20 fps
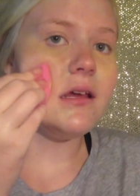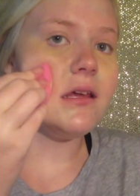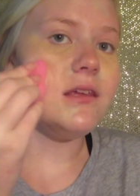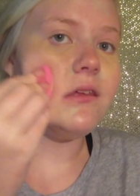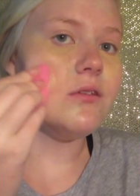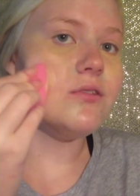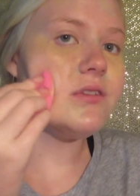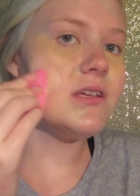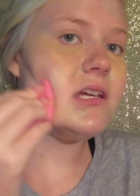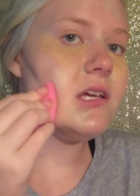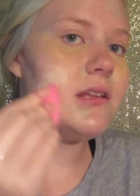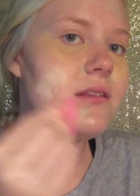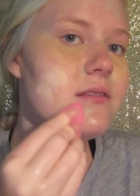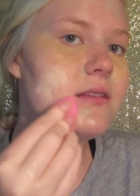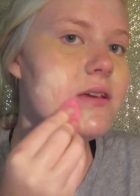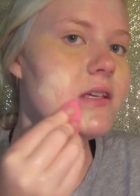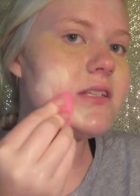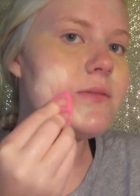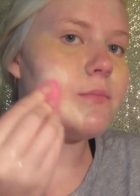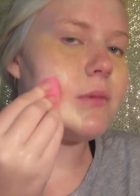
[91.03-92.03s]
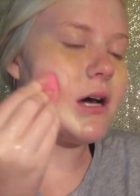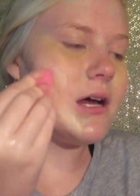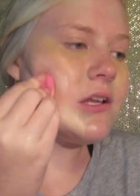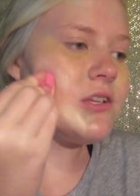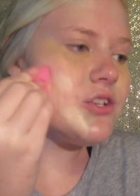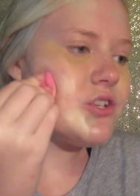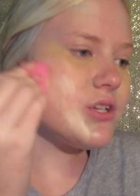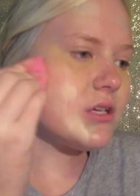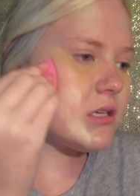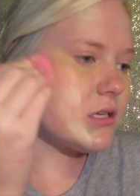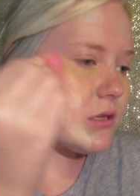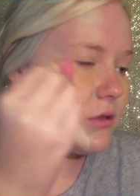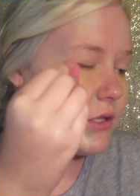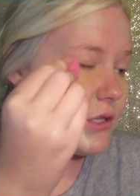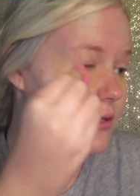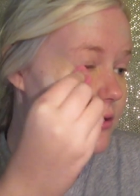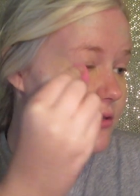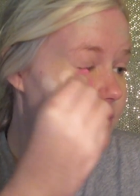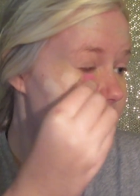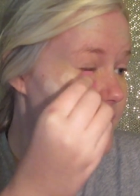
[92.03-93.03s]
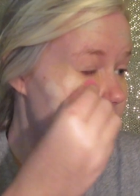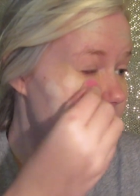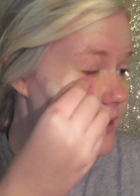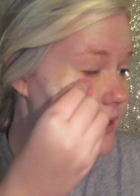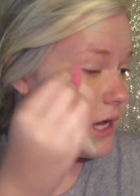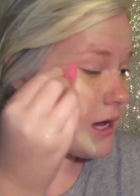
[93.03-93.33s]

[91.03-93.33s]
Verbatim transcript: using it this much literally can